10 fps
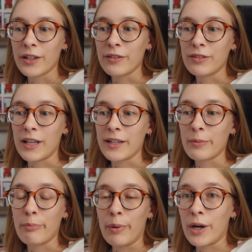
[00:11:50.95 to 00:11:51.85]
of like
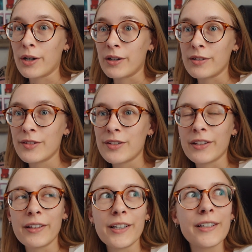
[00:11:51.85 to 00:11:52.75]
birds
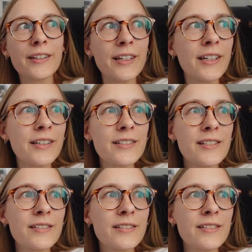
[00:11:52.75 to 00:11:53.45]
and like things.